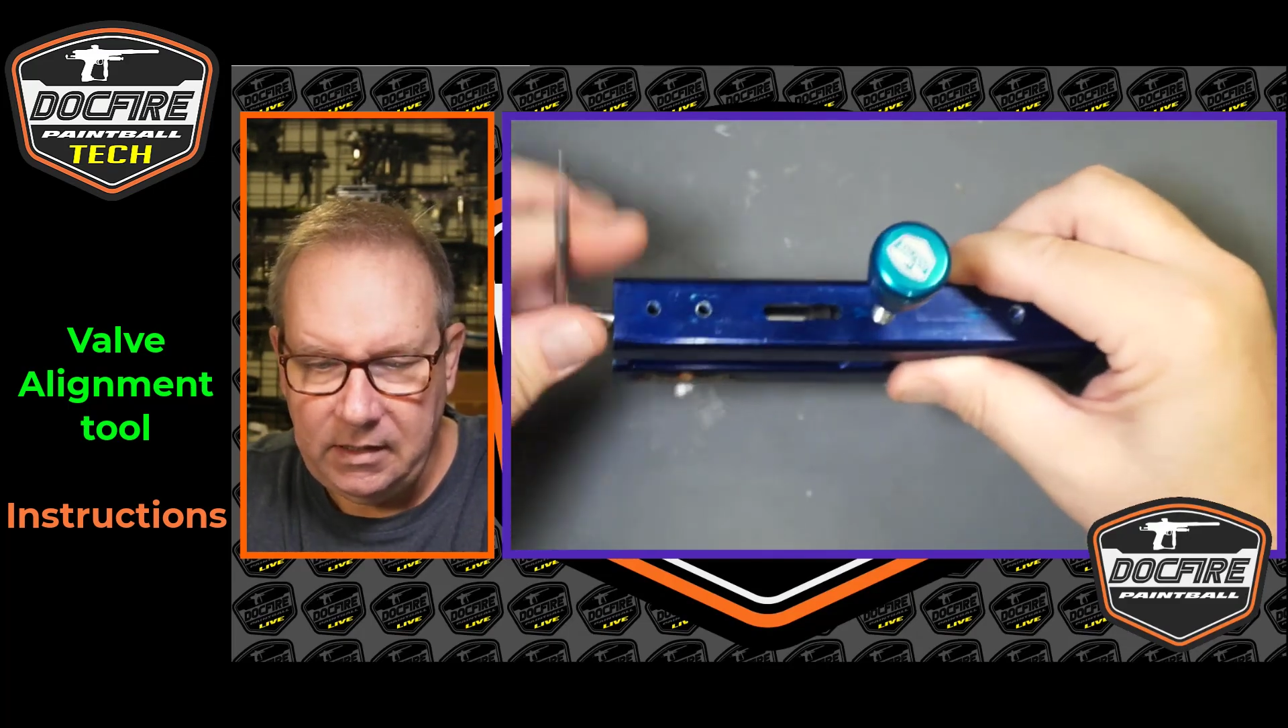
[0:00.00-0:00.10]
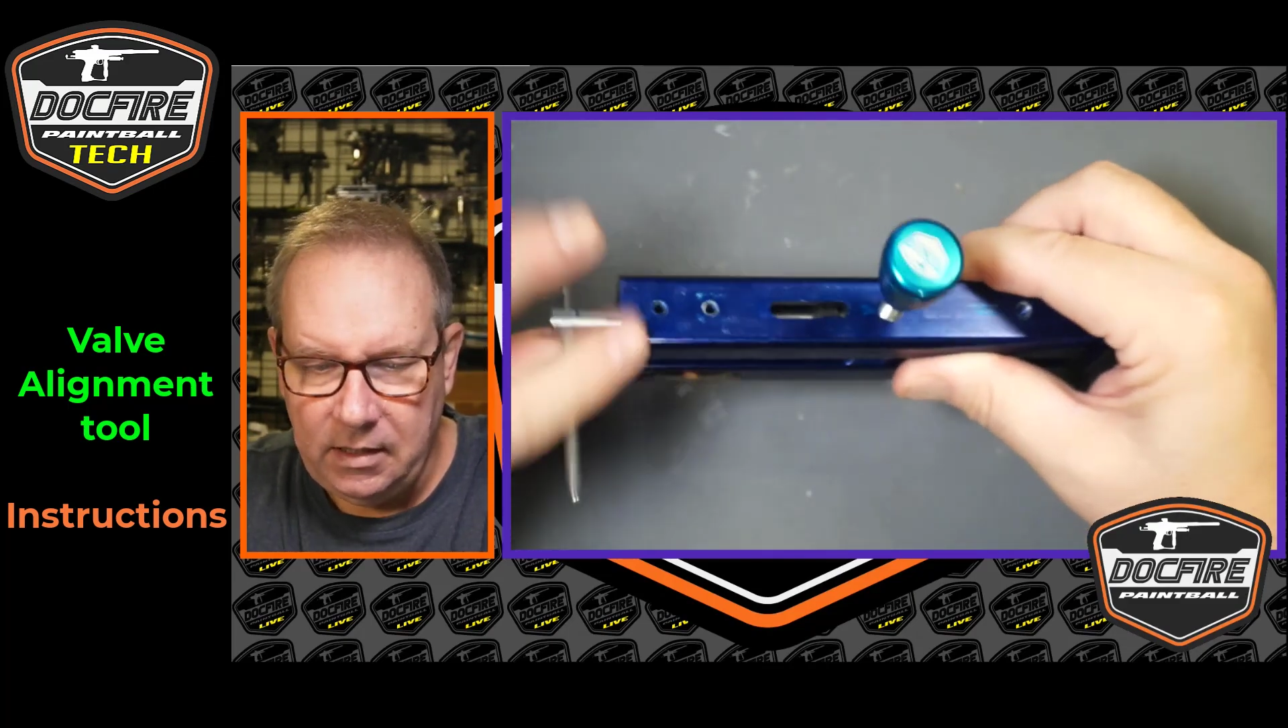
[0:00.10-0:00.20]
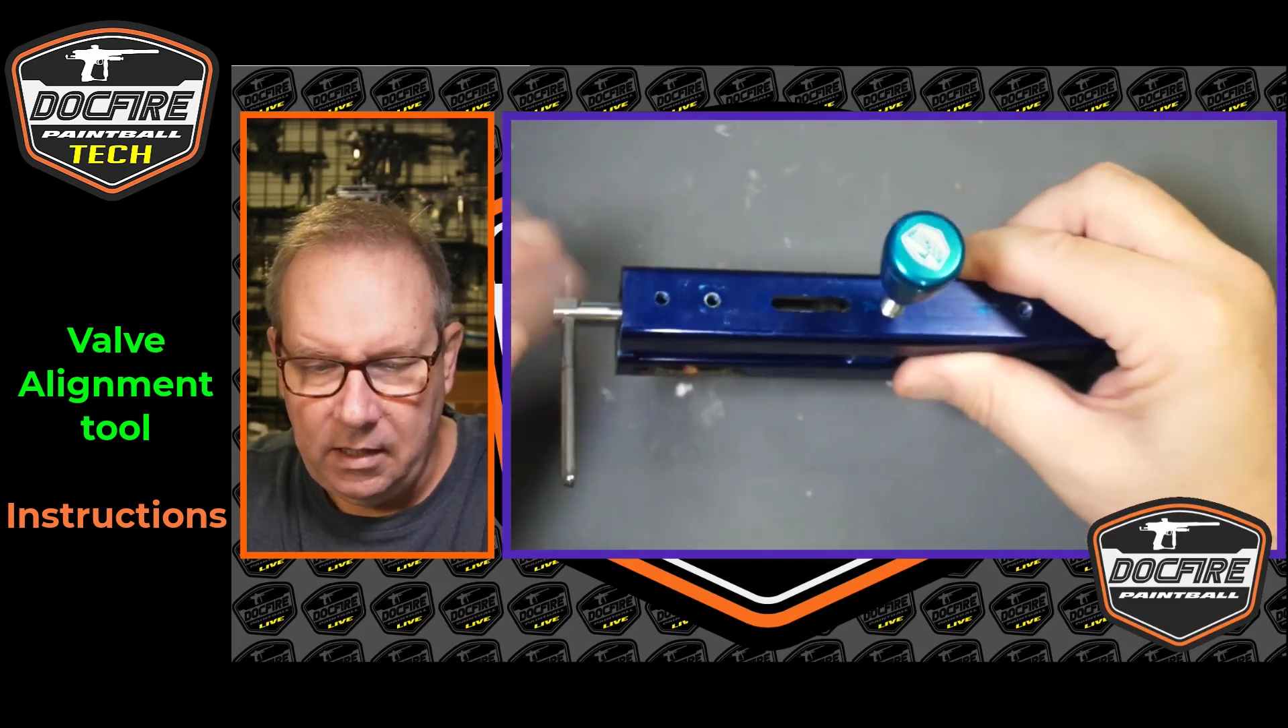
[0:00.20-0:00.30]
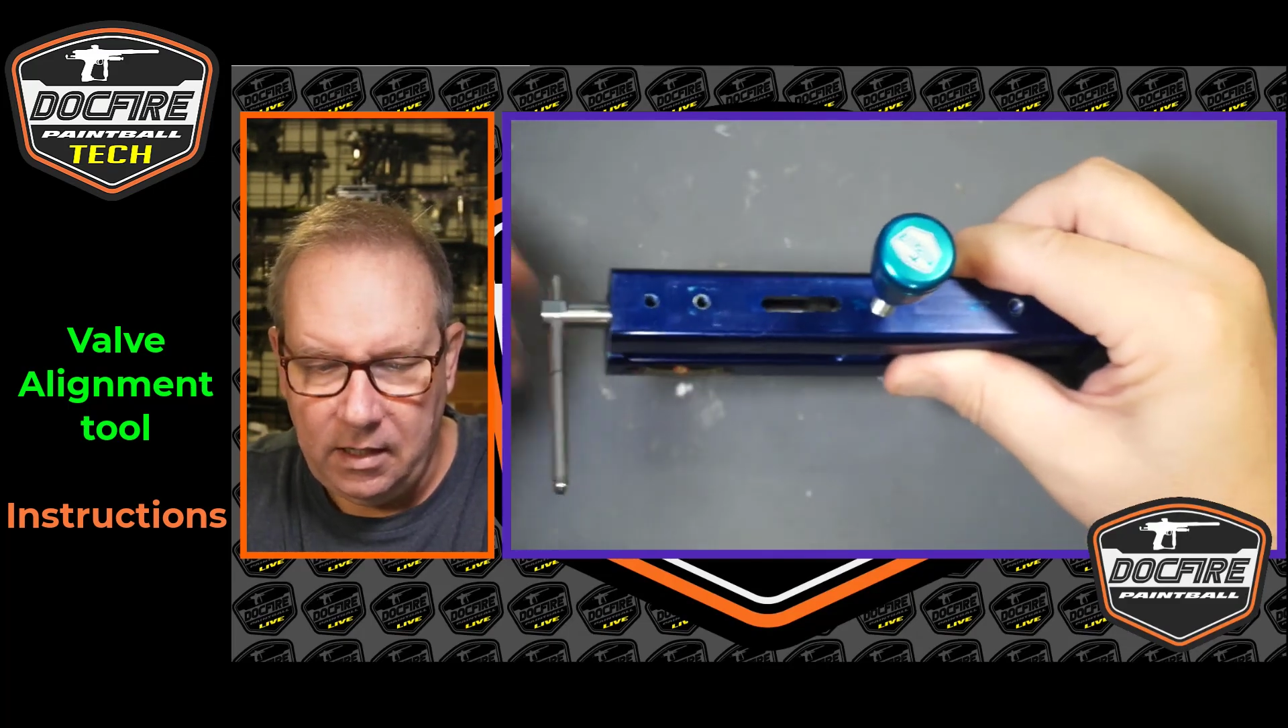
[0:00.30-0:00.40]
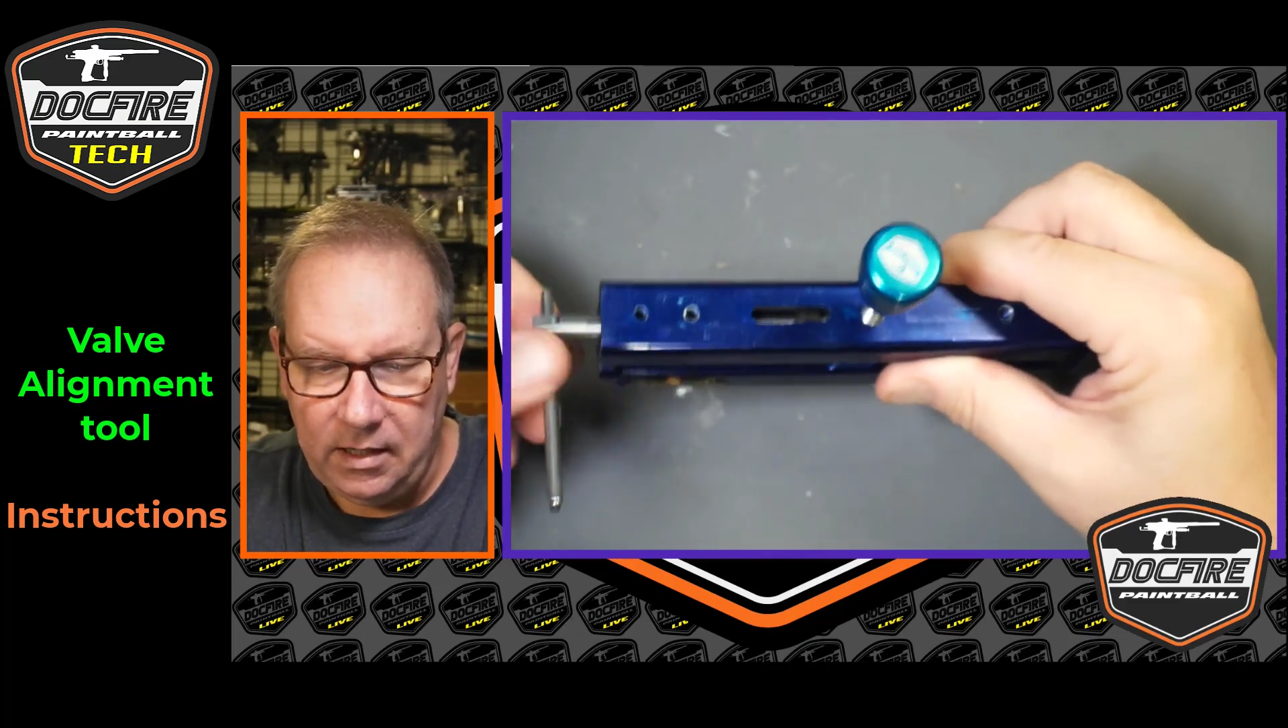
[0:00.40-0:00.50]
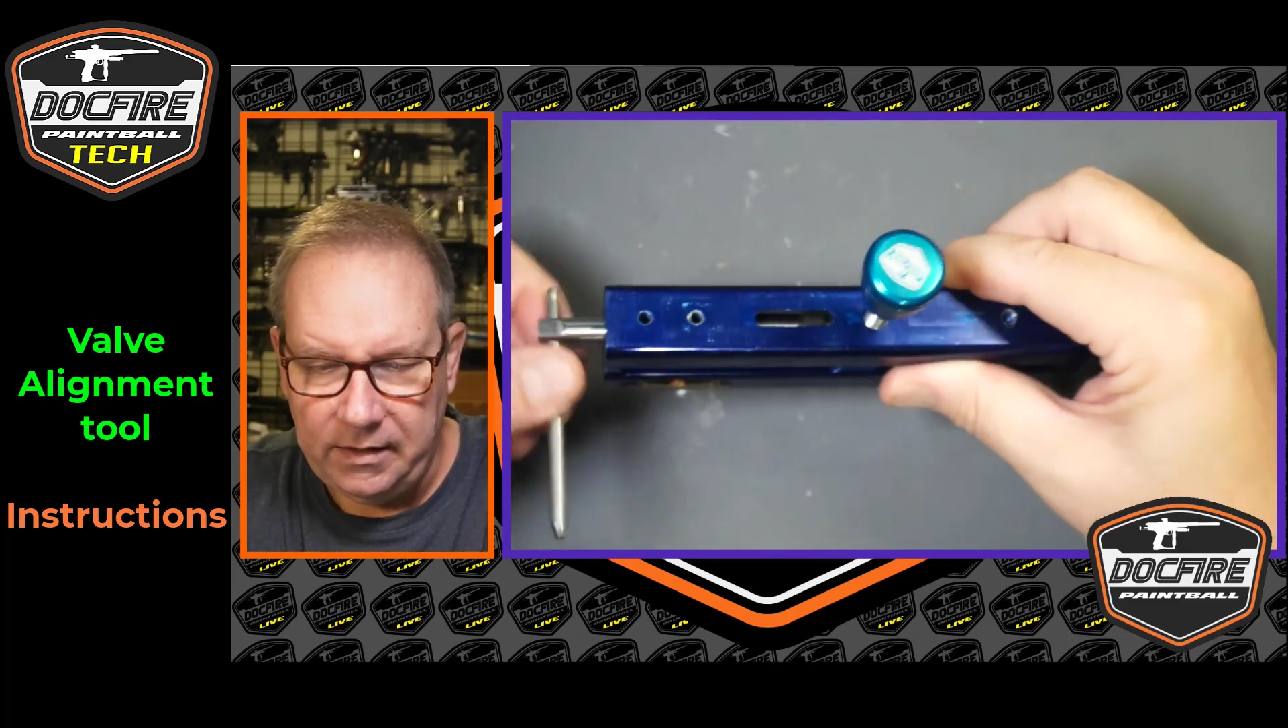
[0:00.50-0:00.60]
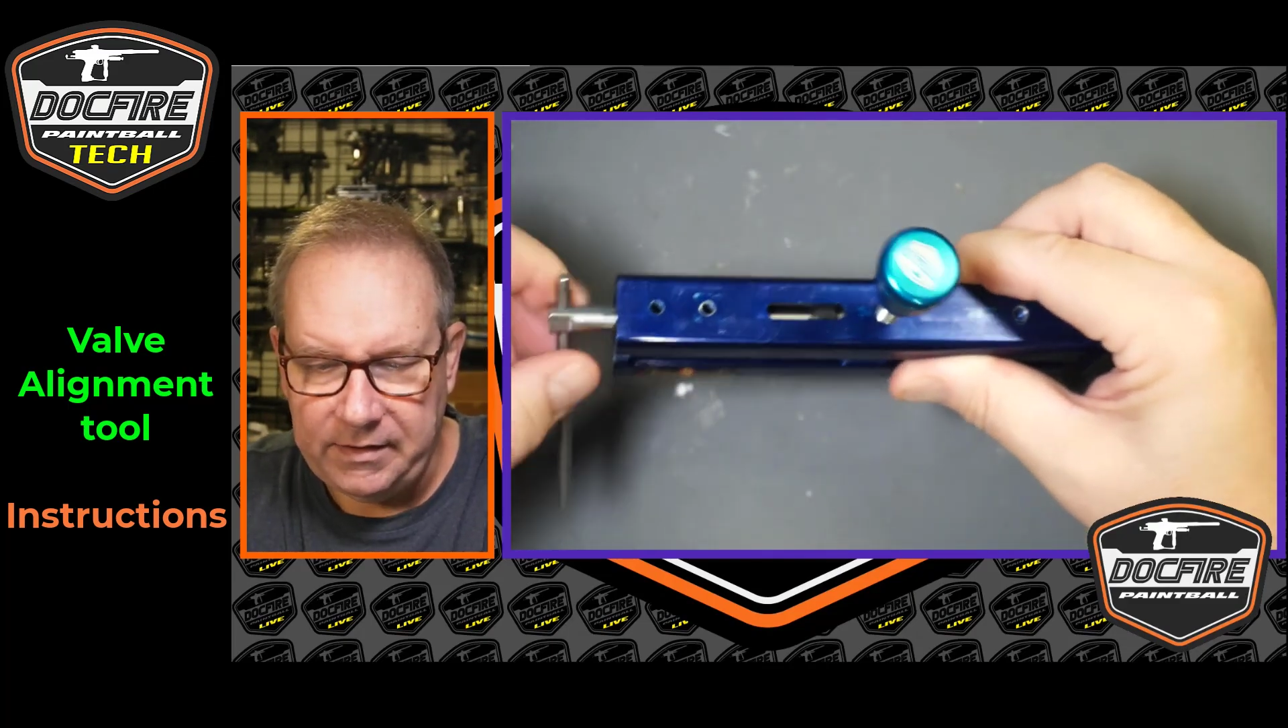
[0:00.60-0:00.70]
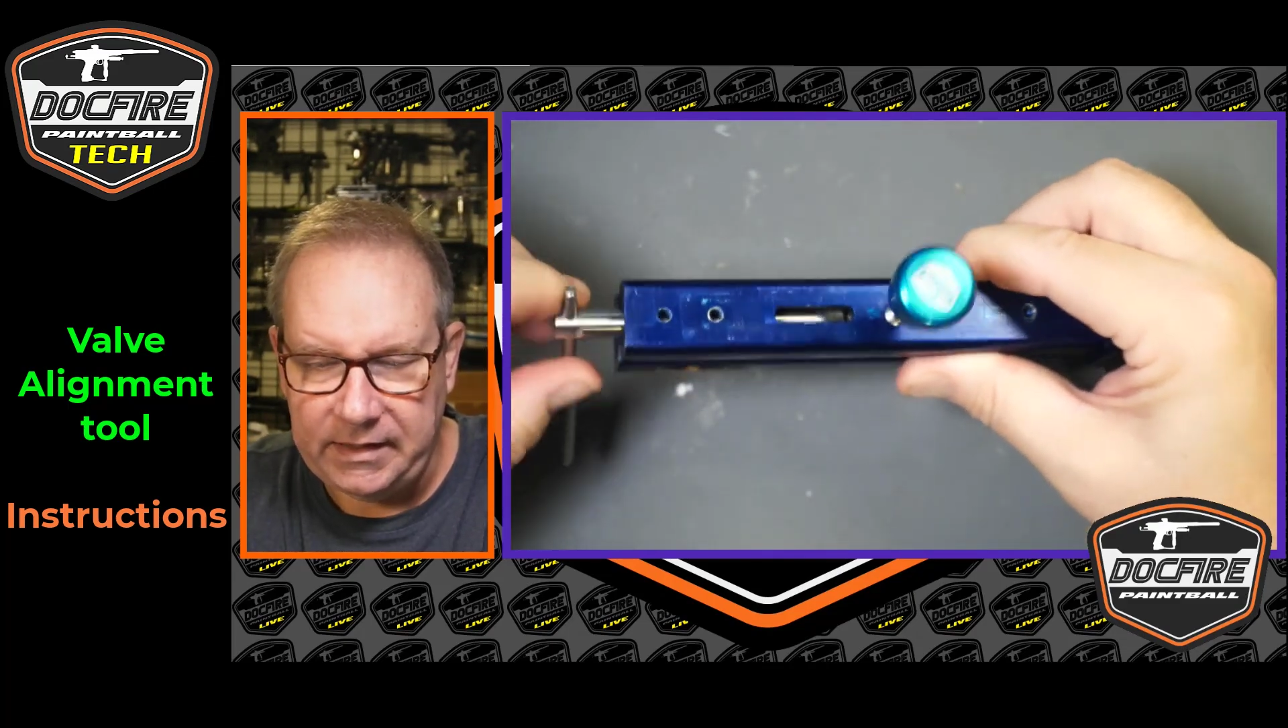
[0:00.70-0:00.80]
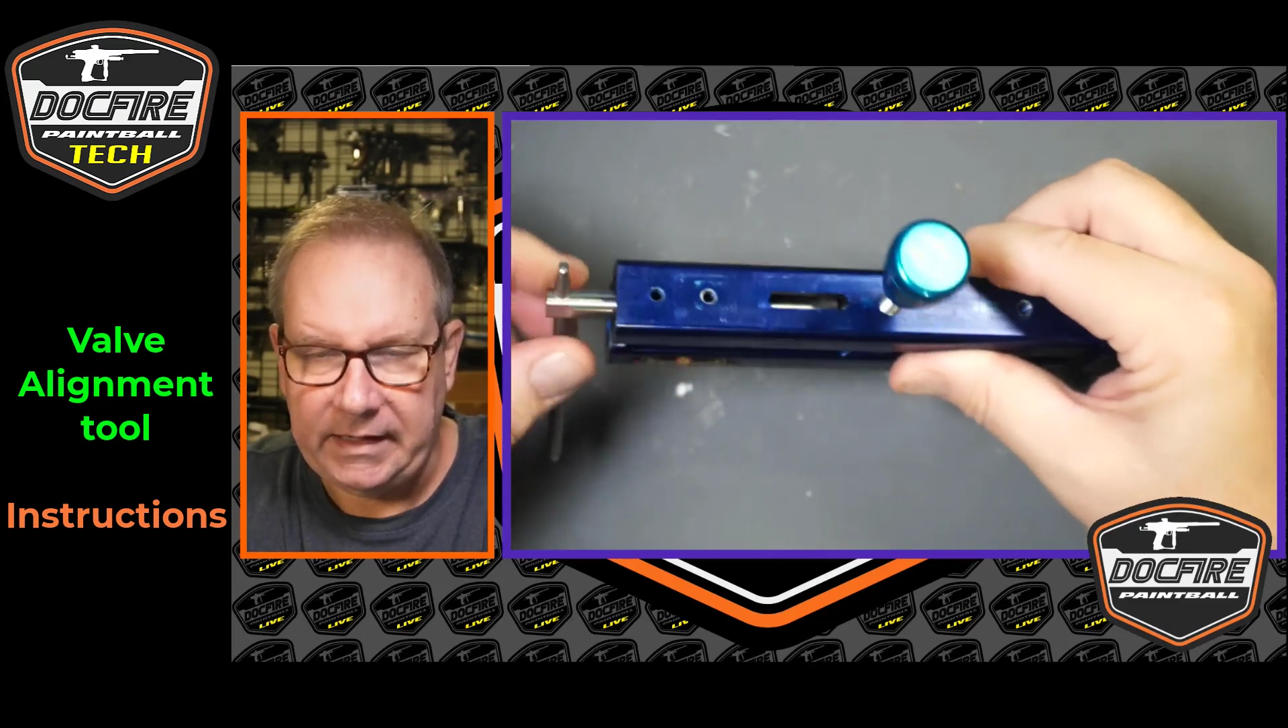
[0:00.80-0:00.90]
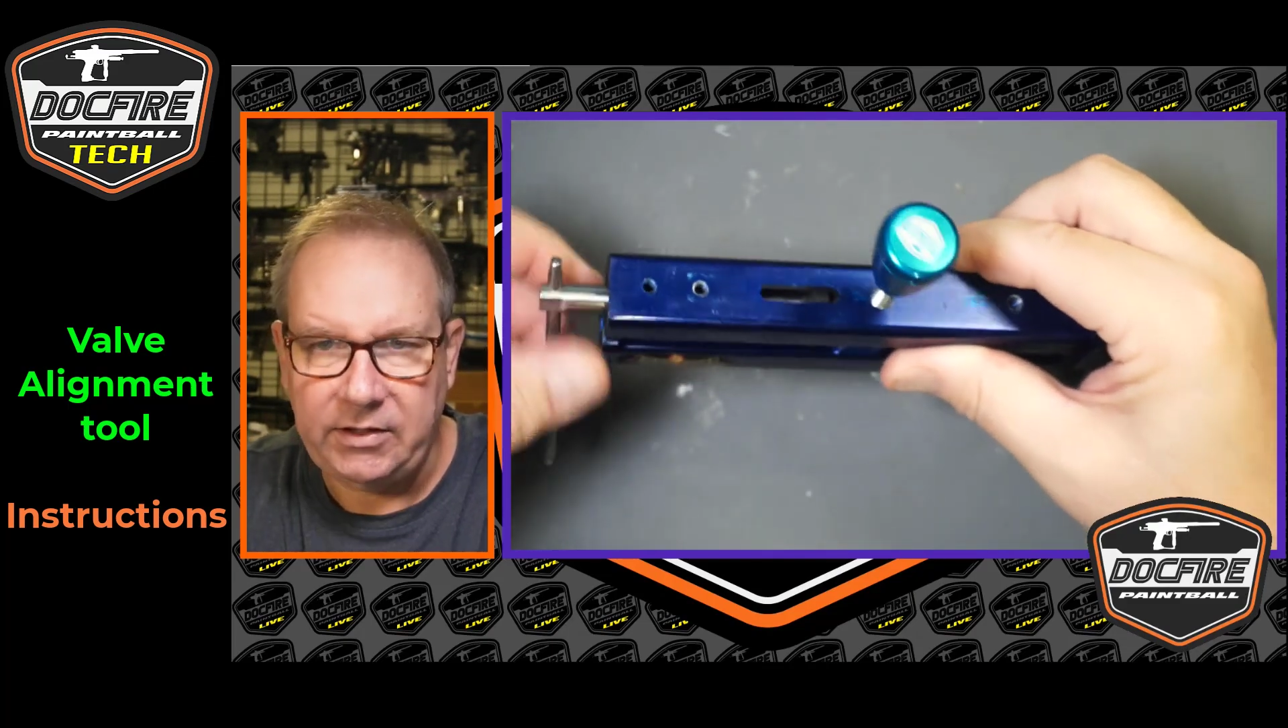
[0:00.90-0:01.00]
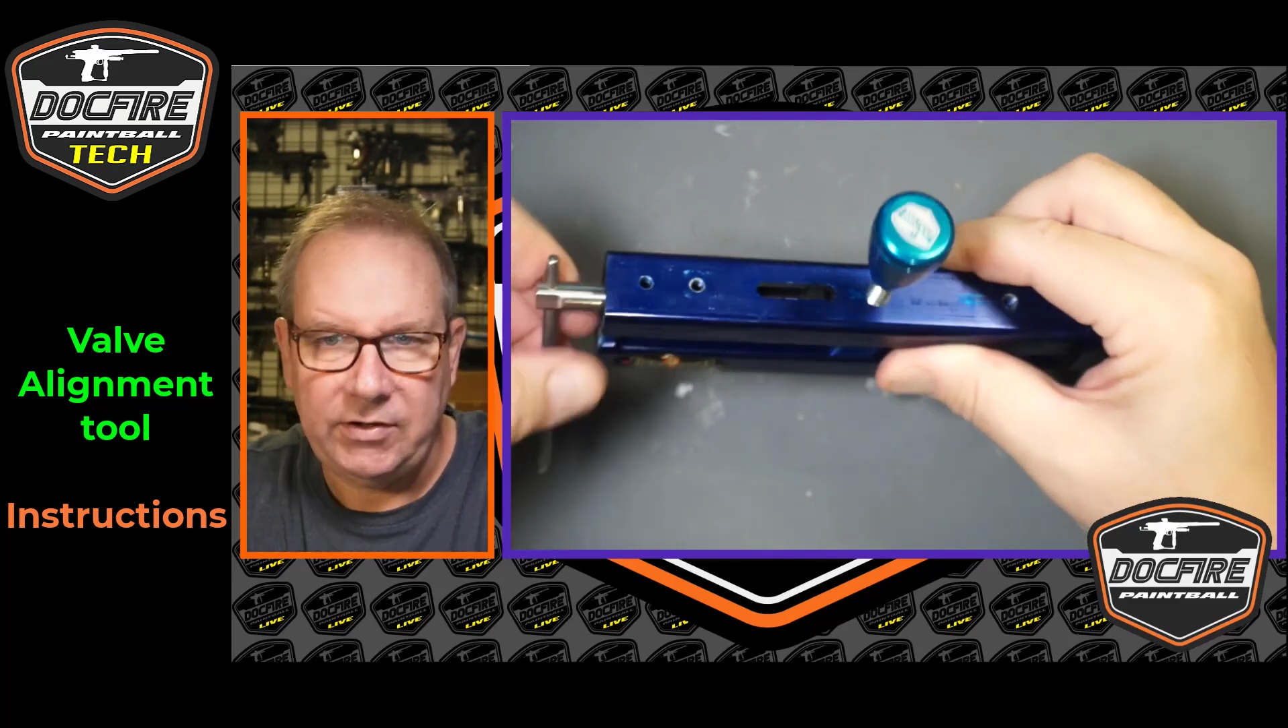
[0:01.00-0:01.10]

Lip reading: Then I'd